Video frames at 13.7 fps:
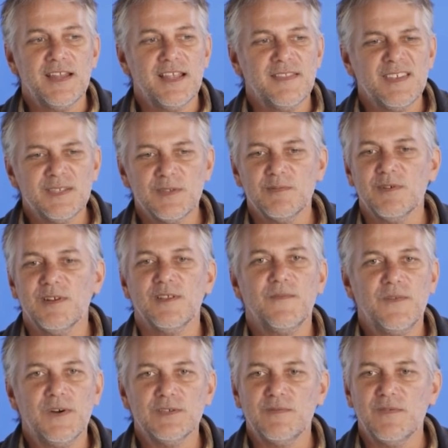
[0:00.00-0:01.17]
and this is one of the
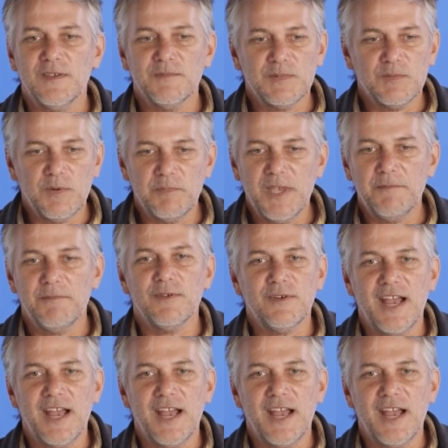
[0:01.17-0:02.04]
first films where people are